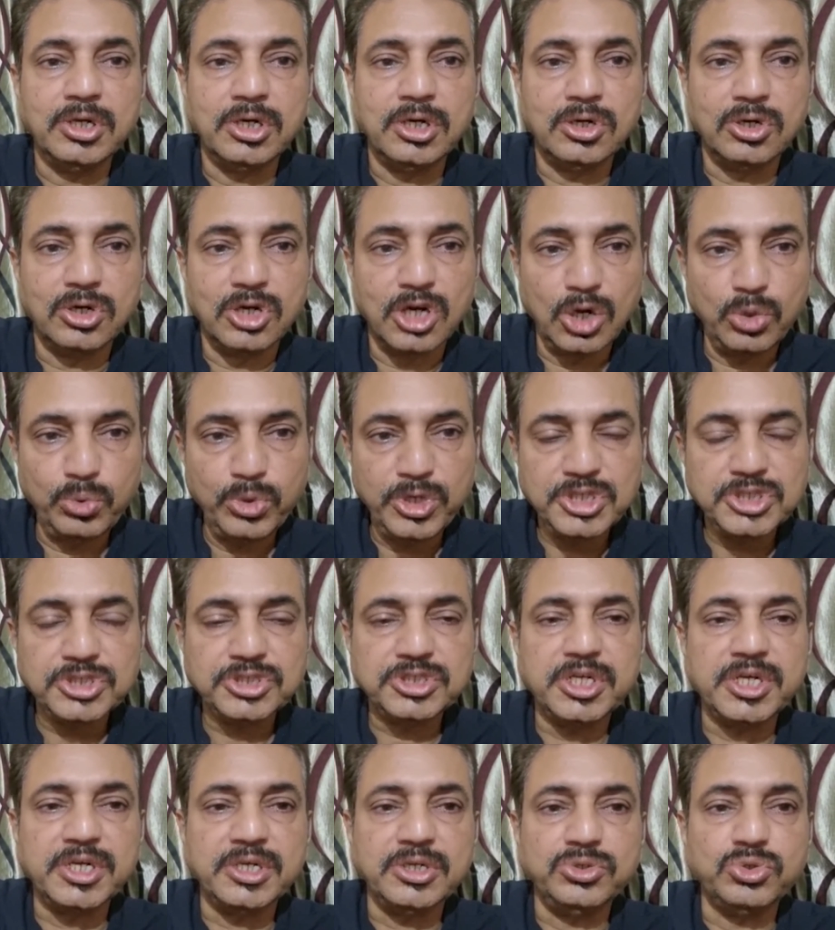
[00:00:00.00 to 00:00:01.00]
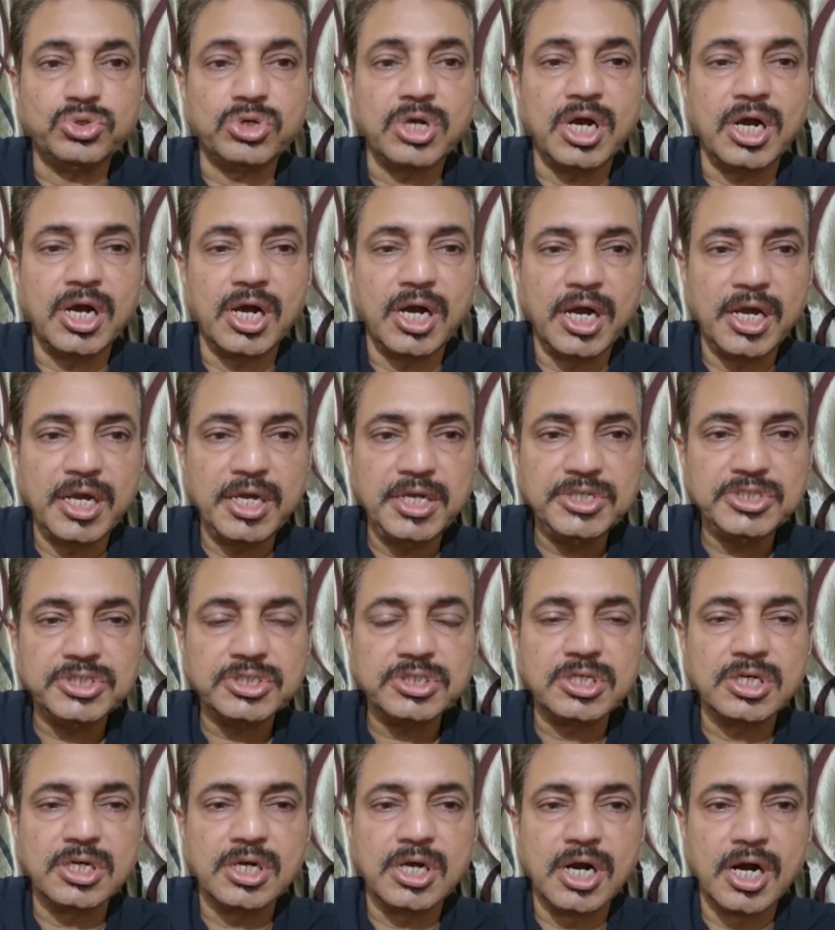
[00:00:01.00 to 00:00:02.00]
Always check your eyes,
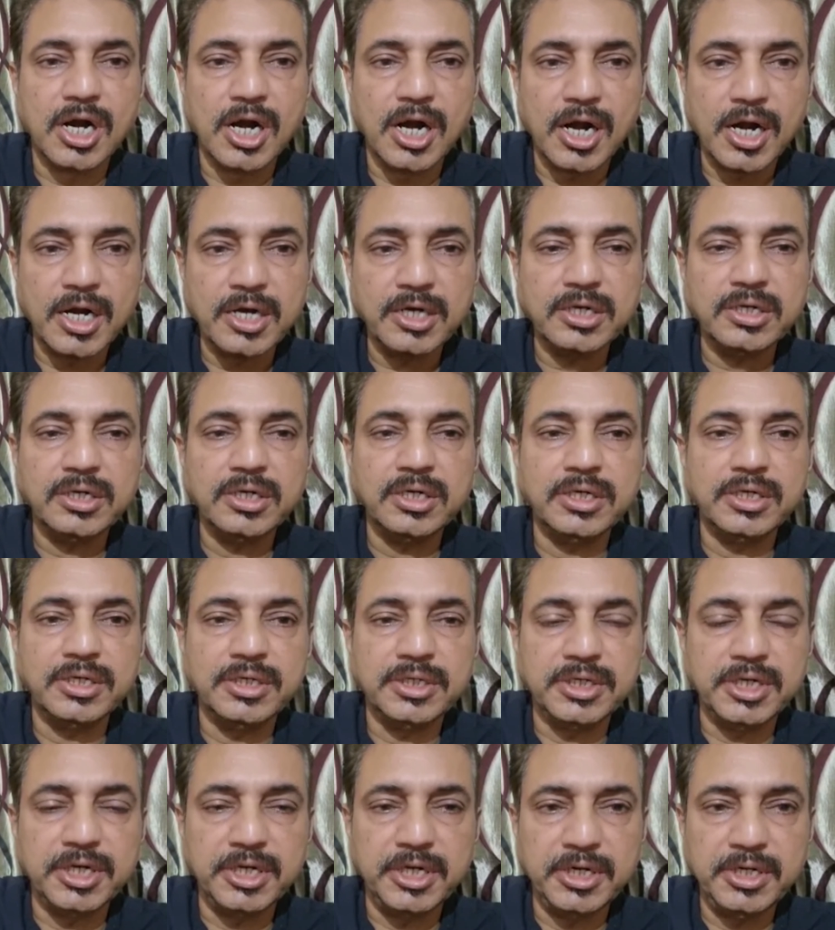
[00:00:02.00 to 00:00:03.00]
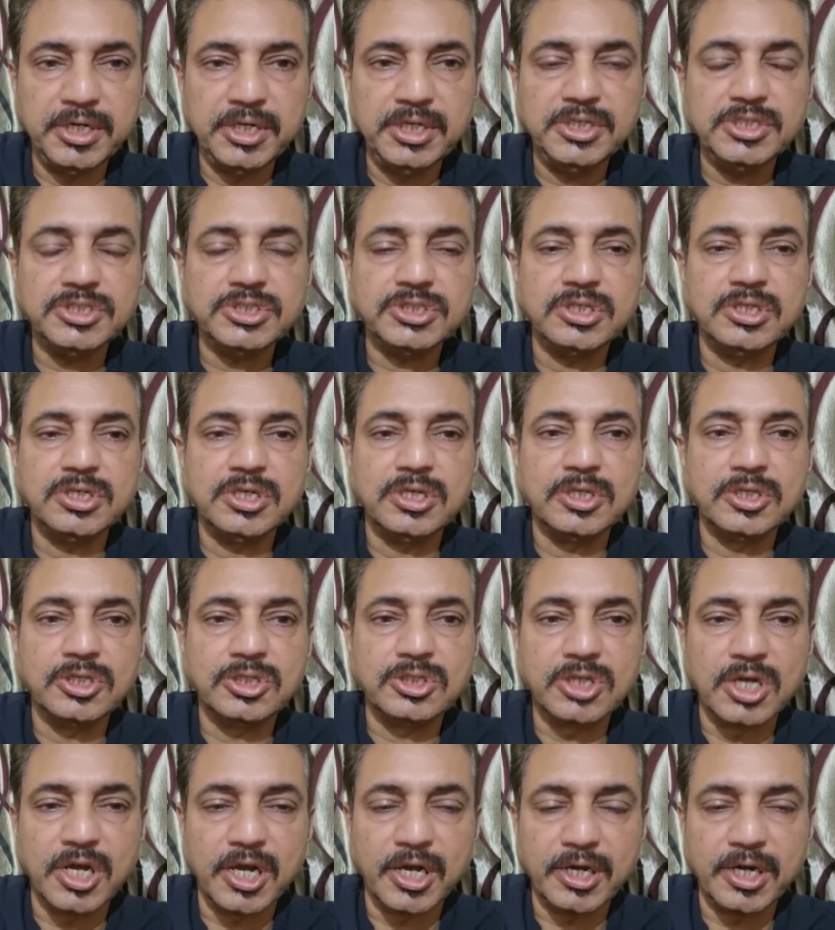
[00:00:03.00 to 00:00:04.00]
heart, kidneys,
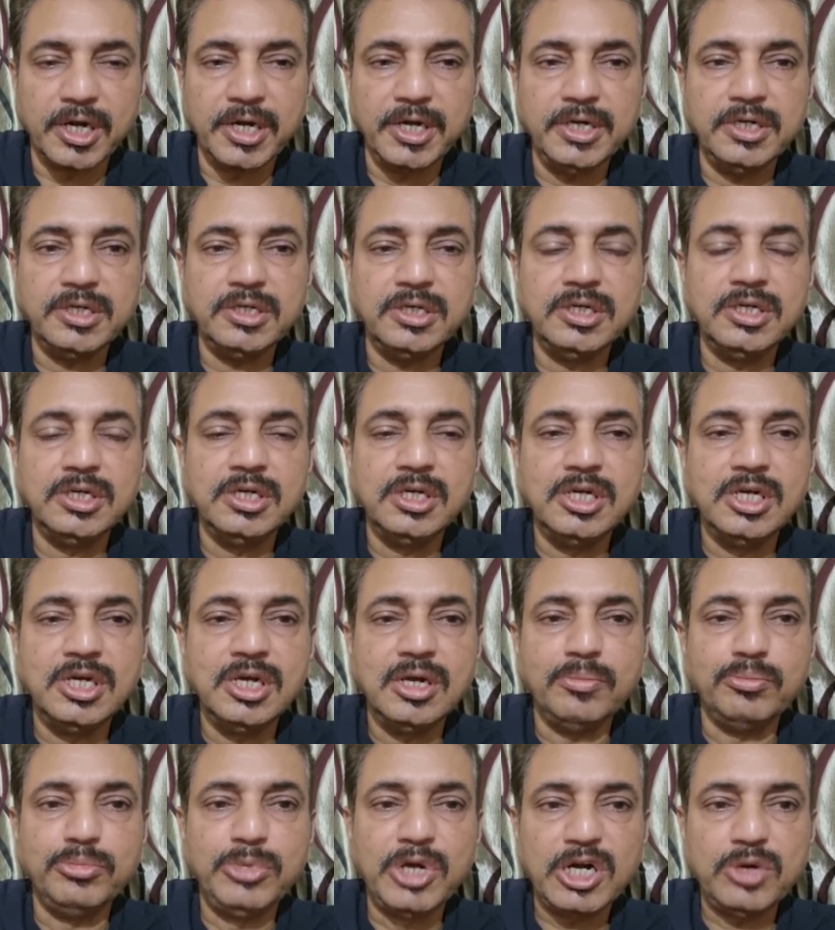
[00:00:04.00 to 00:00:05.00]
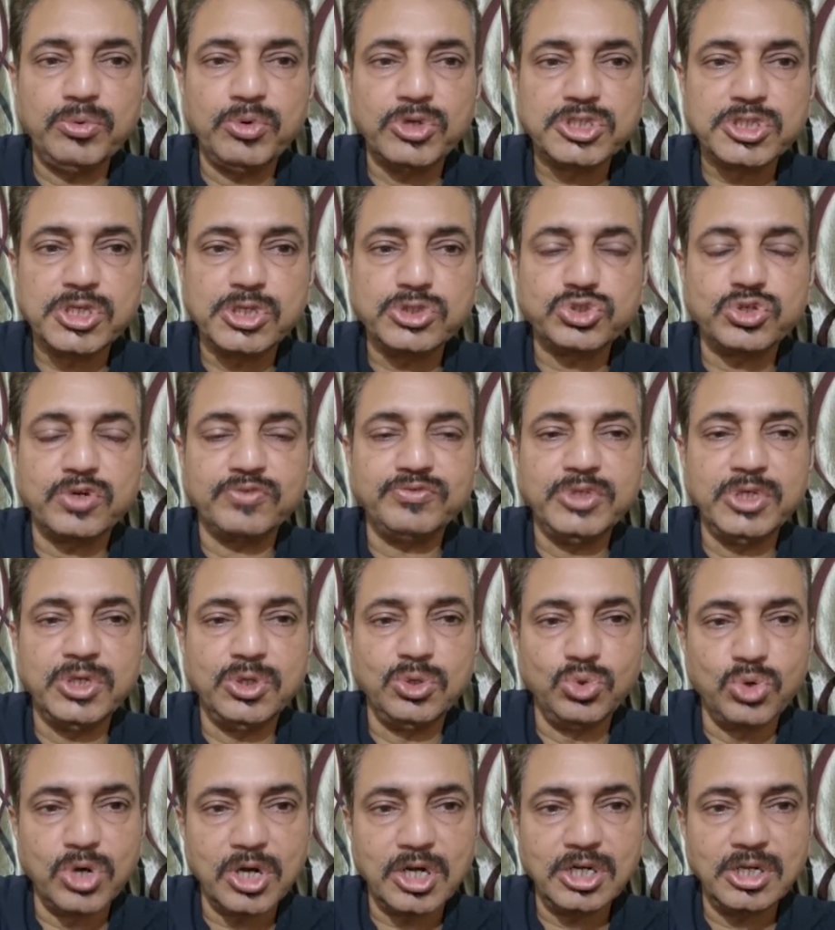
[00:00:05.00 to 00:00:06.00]
thyroid, blood vessels of the
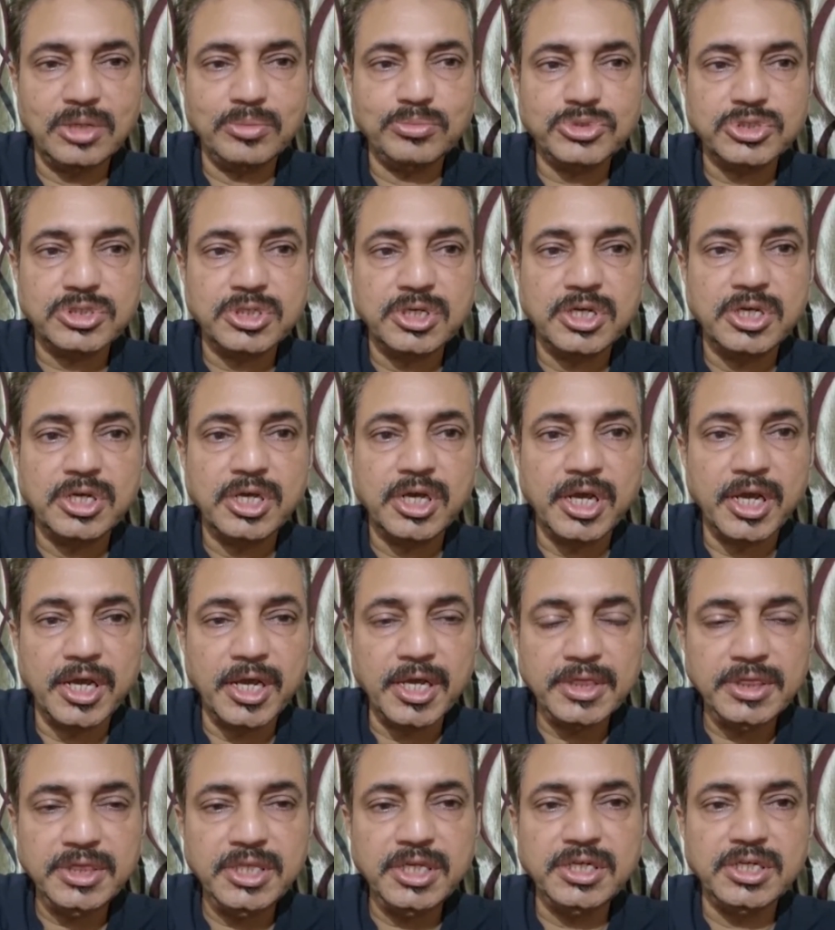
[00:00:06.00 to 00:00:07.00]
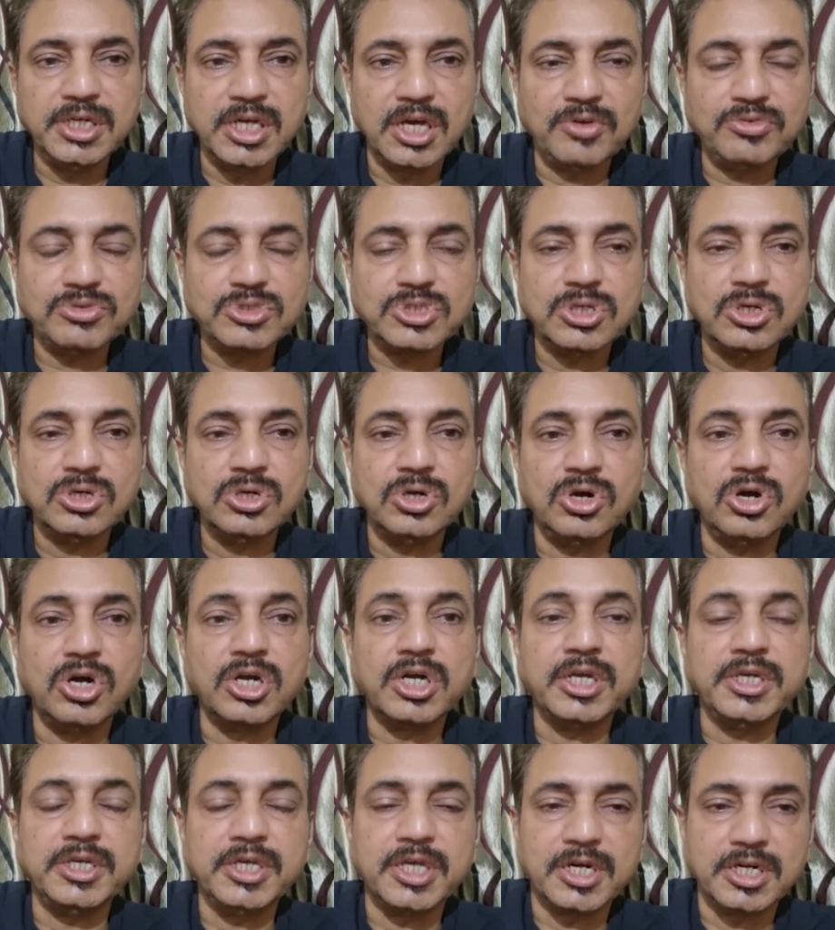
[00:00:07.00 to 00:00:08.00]
lower limbs and the nerves on a
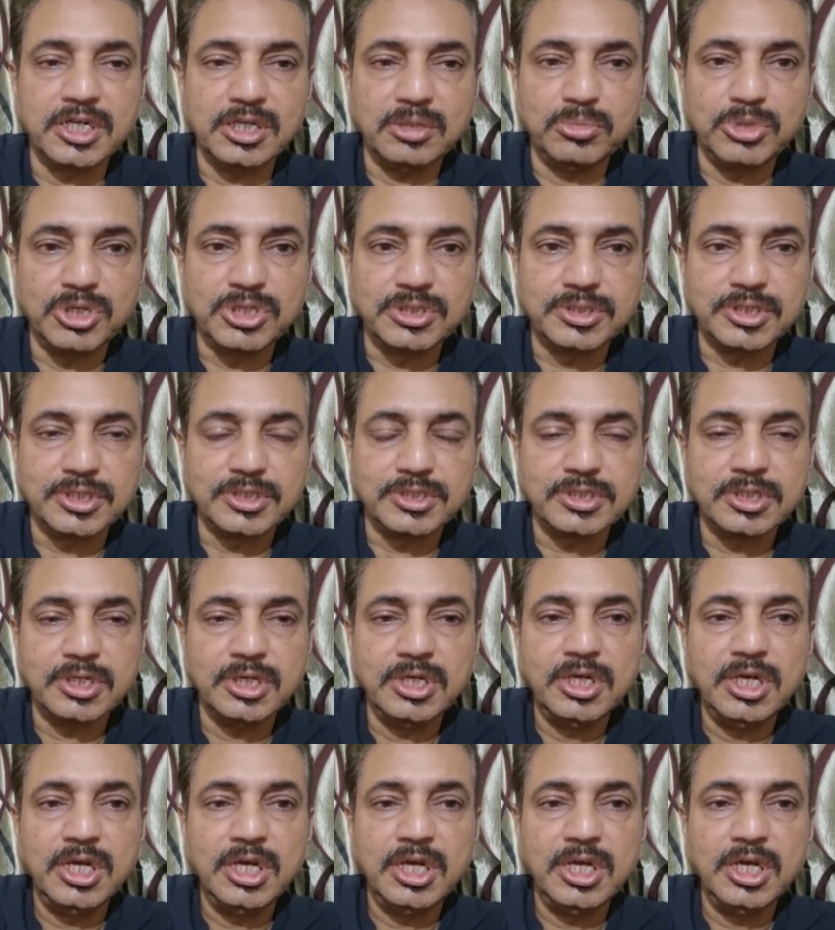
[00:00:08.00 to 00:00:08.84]
yearly basis.